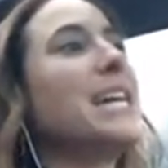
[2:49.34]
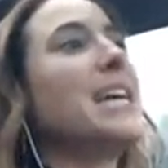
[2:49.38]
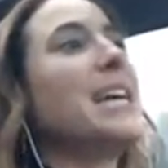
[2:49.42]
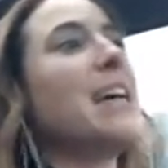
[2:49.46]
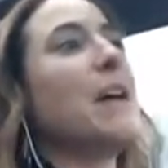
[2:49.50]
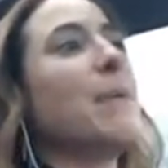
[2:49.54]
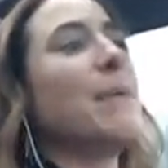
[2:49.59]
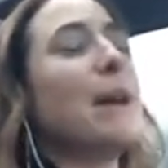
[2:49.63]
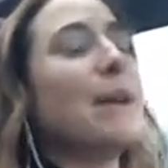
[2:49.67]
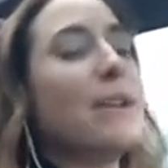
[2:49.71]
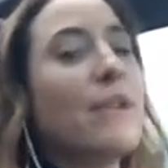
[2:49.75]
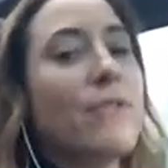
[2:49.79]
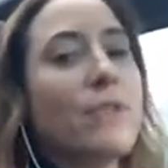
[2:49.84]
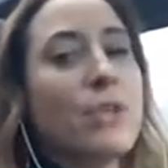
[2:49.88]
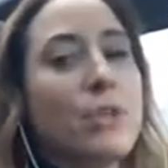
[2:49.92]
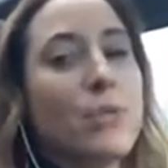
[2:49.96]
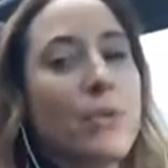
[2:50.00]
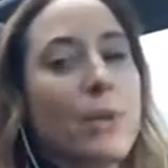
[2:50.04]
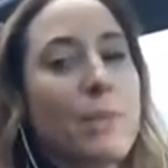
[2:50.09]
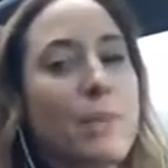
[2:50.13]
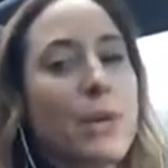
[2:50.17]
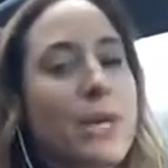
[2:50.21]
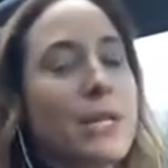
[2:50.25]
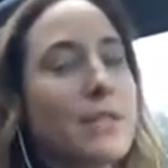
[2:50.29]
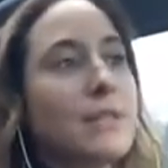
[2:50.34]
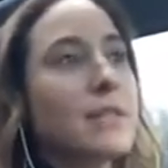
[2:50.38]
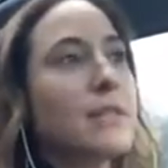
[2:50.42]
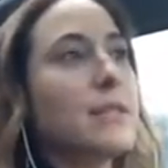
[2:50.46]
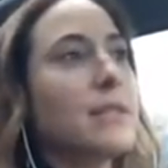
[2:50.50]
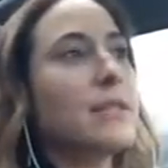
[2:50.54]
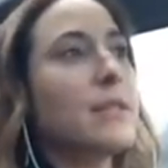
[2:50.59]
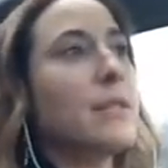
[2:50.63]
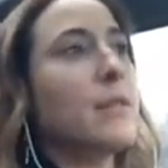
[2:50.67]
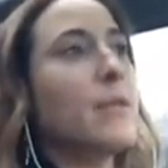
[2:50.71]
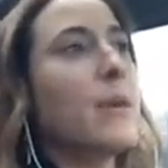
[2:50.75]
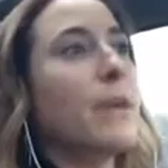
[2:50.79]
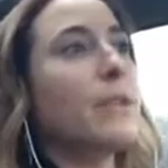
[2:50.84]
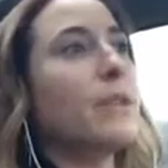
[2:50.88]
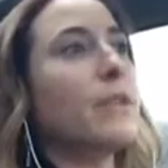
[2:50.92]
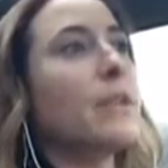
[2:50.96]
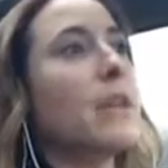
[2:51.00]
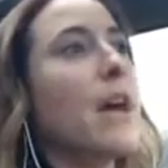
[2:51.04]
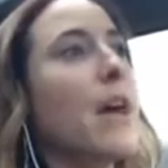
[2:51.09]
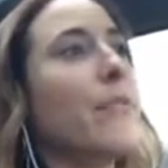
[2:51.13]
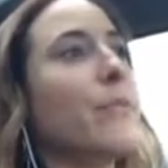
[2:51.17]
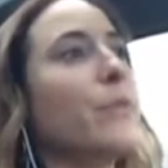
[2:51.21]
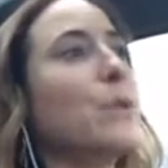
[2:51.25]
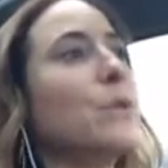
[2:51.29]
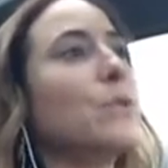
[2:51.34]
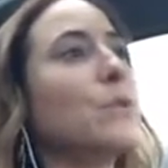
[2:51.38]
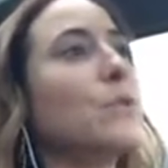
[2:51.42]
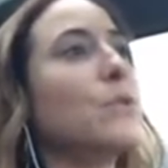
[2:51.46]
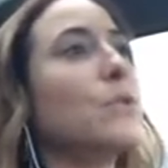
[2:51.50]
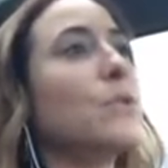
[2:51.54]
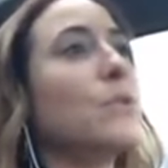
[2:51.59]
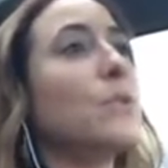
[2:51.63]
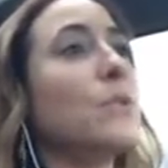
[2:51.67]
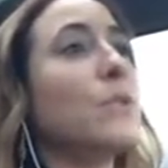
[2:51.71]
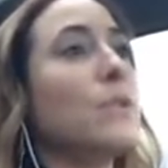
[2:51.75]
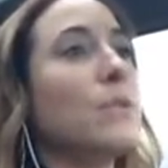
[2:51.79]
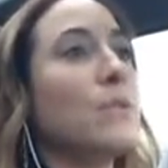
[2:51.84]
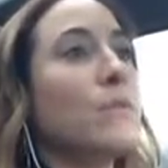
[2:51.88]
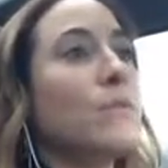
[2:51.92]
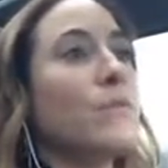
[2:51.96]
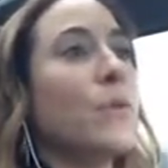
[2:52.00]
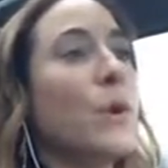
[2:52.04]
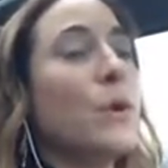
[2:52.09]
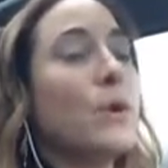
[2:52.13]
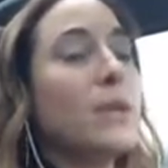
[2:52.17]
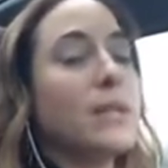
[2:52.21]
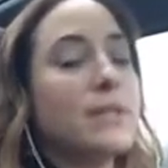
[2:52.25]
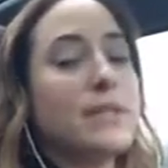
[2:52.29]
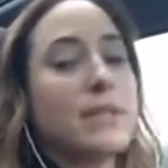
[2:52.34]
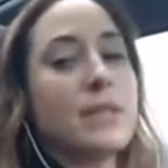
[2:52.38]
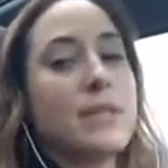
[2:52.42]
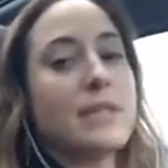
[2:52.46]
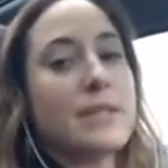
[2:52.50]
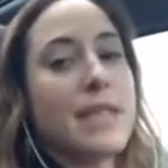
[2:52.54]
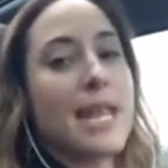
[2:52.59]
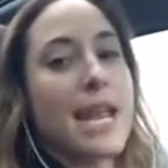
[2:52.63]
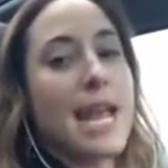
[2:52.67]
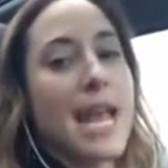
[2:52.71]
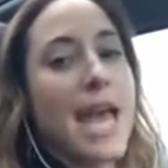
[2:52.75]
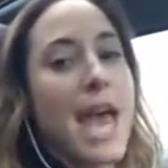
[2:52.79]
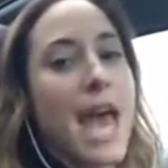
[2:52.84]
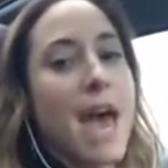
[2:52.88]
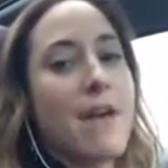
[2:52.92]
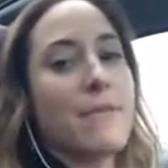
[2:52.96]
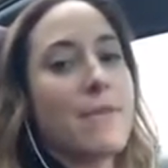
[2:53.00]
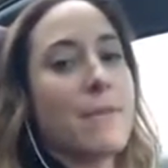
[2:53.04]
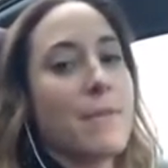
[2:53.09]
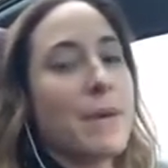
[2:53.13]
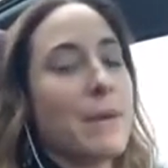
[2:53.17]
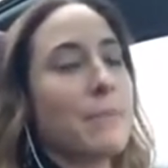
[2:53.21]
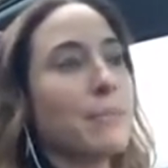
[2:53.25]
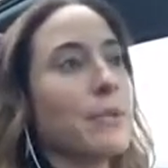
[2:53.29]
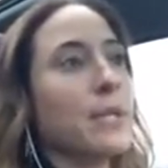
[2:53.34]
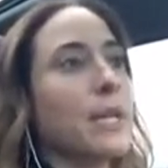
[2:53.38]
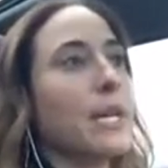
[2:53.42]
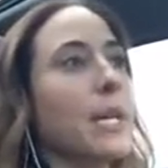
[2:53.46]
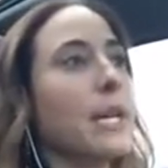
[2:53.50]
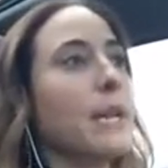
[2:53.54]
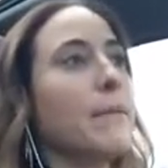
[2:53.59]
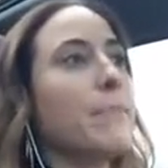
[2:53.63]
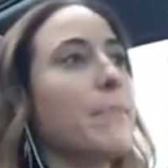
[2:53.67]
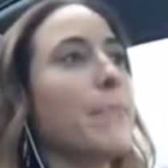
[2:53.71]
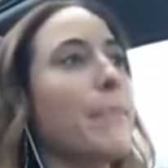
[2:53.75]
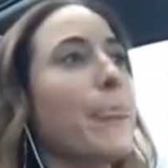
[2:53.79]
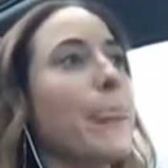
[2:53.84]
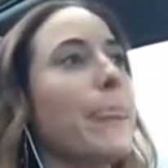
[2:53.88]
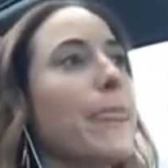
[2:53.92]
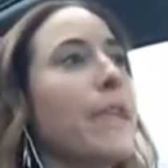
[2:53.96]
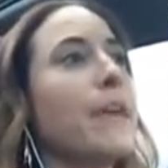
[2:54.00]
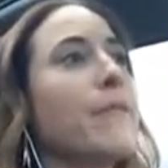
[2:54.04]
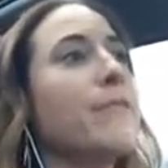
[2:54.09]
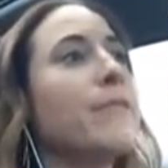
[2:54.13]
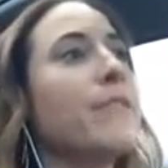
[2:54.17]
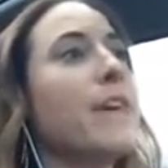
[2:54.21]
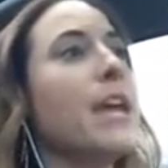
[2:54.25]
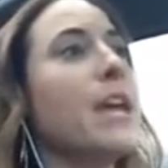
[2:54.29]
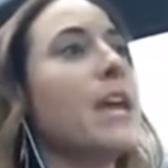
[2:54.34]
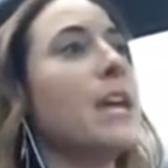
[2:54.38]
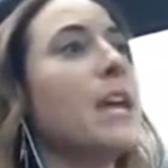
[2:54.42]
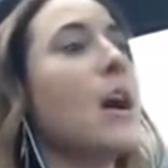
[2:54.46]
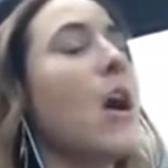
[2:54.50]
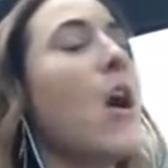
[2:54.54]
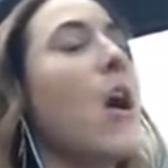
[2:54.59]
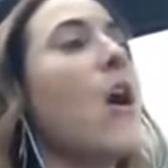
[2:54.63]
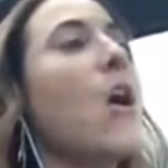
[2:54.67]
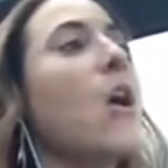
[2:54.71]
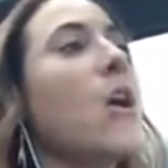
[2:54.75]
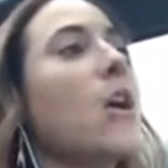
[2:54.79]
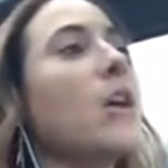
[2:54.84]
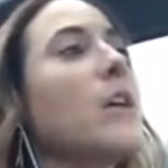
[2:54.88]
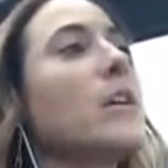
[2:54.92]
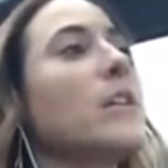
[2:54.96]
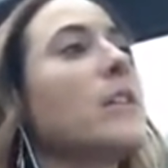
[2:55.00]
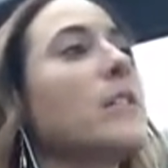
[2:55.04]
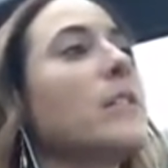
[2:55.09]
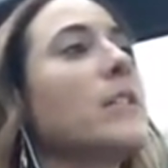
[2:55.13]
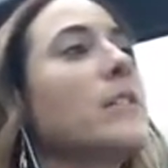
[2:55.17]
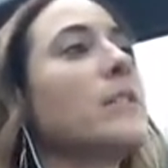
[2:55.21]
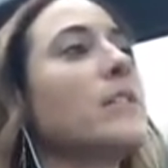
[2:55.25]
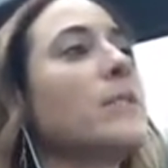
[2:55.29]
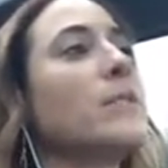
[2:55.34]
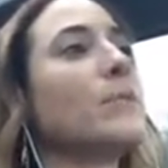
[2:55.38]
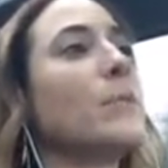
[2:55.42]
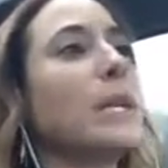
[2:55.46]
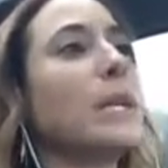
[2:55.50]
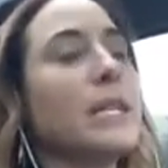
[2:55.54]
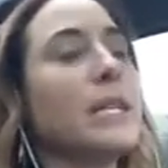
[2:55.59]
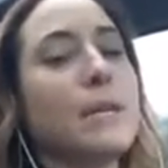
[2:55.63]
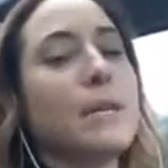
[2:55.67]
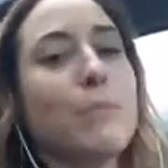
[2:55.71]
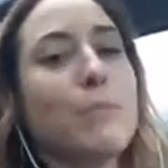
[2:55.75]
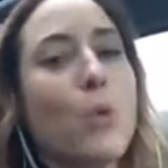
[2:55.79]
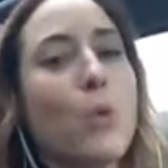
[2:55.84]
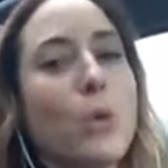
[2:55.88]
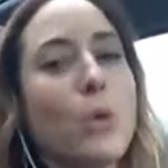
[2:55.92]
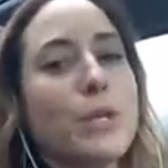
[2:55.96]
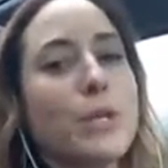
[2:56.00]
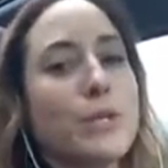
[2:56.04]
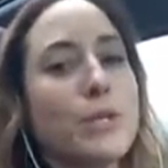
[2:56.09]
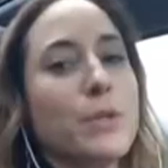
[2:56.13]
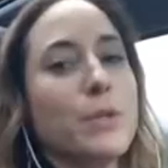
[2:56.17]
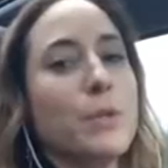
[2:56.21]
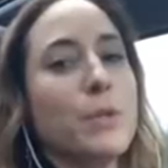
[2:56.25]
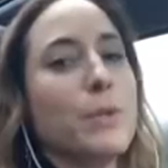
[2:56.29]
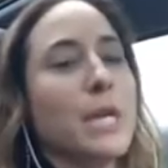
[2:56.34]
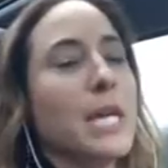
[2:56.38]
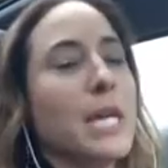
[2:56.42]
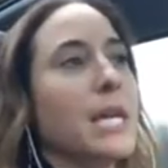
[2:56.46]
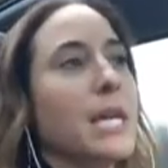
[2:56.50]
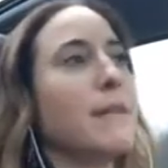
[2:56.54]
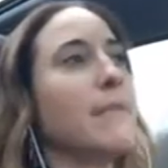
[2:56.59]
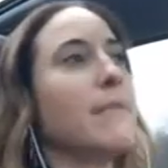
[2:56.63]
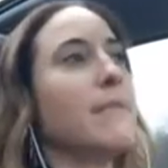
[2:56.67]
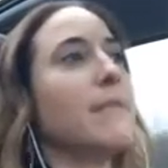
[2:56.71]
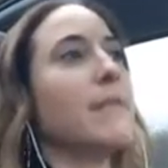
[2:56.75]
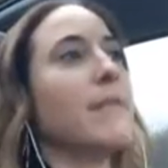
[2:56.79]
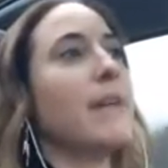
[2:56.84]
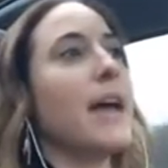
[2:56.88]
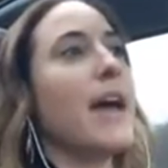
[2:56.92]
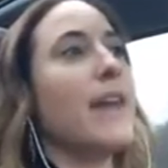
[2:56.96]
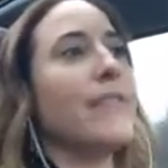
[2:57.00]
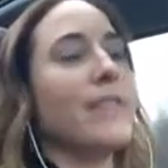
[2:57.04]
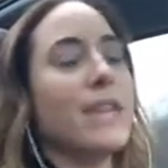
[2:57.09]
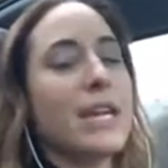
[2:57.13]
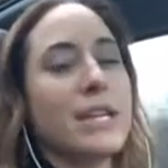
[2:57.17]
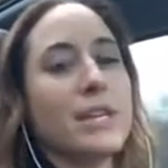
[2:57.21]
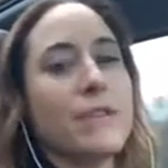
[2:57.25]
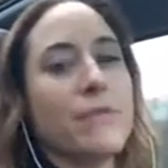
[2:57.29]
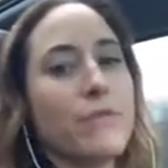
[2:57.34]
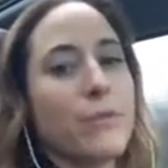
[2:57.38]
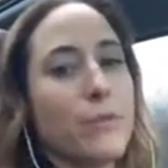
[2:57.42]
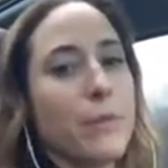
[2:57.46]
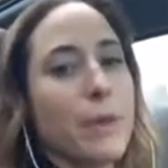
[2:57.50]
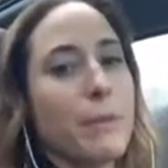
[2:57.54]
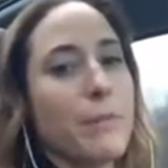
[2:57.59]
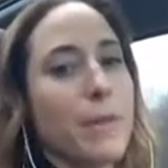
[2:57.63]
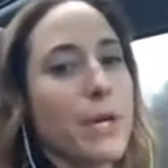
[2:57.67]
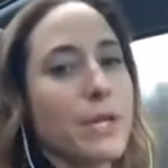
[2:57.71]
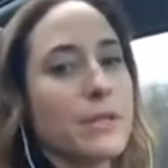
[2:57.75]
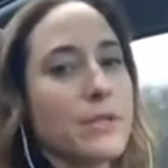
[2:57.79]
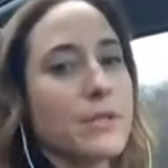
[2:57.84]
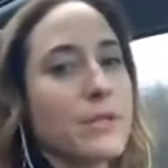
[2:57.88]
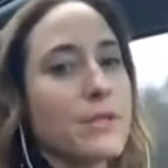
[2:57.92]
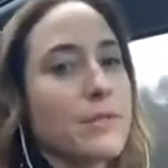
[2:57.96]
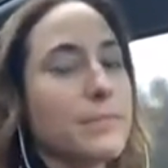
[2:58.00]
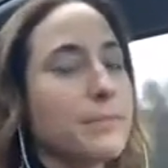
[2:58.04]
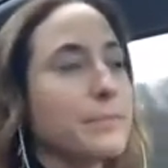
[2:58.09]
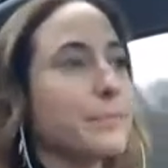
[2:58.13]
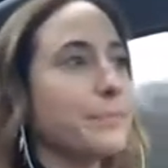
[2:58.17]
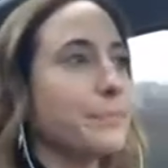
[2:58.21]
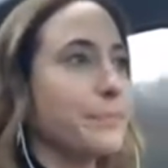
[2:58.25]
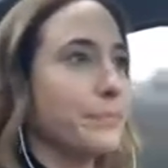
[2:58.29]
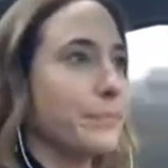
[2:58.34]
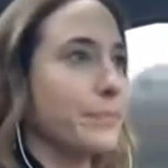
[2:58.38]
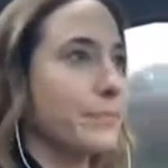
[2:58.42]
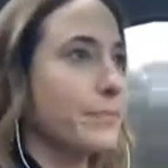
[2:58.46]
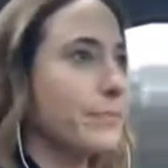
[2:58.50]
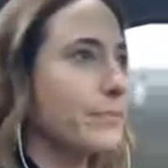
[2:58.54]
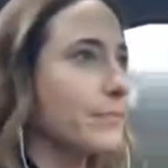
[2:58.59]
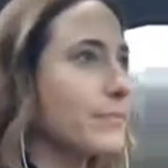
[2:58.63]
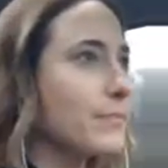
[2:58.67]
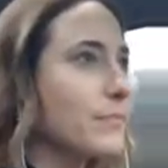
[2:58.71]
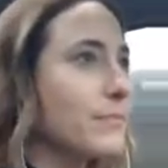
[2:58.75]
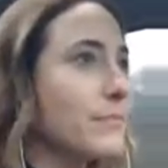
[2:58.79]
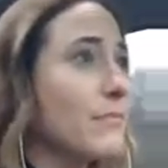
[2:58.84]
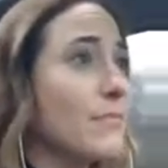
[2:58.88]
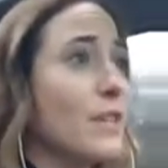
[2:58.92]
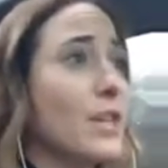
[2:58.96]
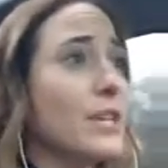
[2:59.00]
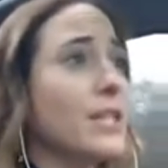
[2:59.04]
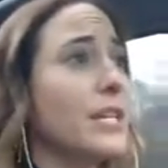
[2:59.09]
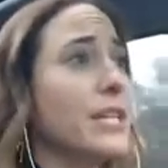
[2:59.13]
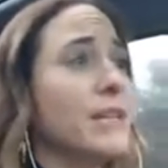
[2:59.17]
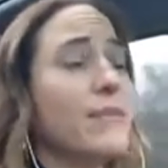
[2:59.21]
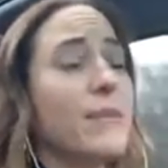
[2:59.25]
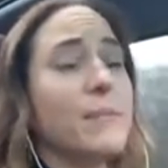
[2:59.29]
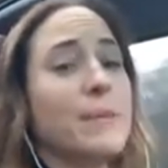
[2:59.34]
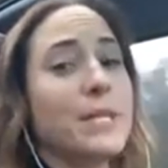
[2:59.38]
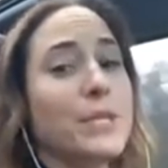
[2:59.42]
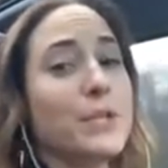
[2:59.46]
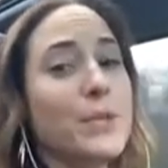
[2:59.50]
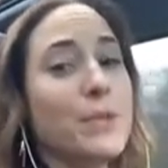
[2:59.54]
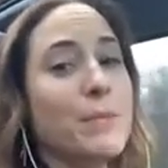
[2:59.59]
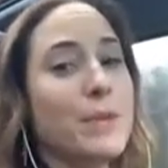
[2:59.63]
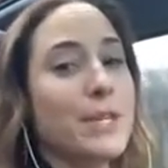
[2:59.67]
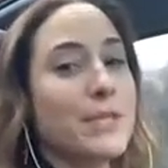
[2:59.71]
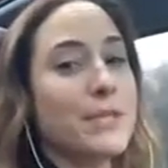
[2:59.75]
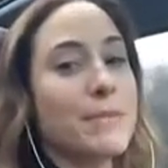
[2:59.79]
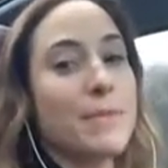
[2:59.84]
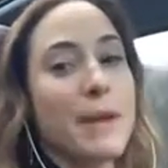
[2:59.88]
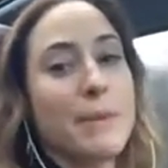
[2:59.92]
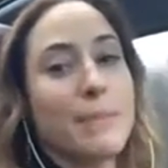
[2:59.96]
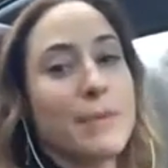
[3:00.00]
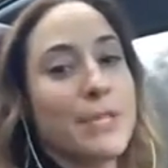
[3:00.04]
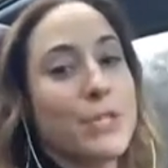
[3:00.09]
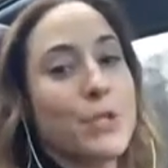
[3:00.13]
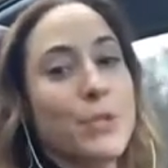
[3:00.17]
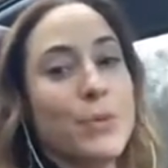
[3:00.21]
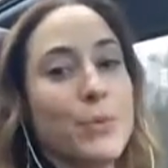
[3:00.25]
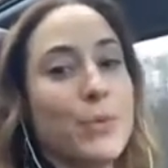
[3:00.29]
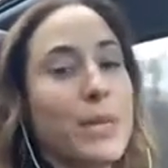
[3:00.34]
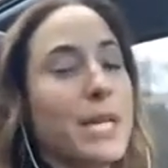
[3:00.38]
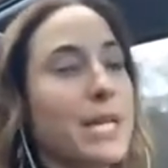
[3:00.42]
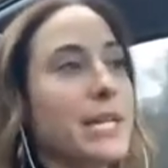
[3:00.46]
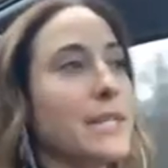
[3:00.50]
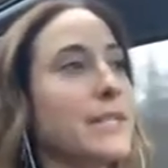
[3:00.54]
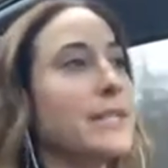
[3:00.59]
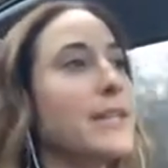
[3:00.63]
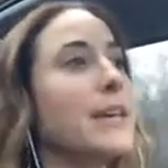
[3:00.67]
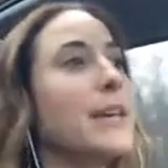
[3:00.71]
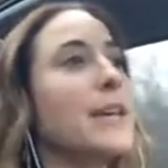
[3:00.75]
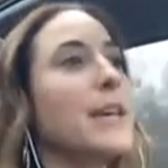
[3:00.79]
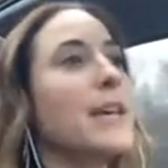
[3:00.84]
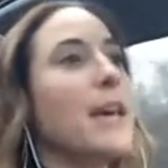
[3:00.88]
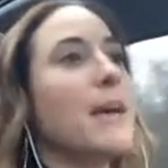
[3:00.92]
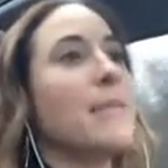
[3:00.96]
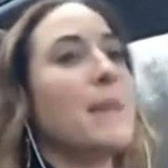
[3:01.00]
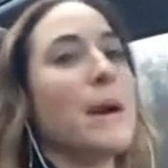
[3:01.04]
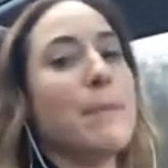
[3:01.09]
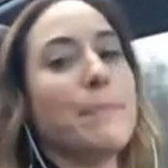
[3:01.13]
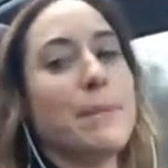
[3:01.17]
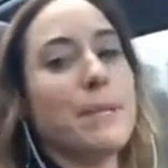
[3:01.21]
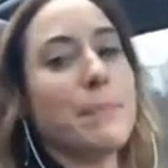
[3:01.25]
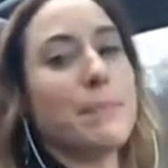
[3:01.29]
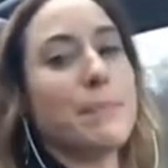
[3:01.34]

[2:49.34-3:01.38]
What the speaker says: about every 3 months and see whether or not those focuses that I have on my plate, if they are really important to me at the end of 3 months. It could even be 2 months. It might be 2 weeks. It might be a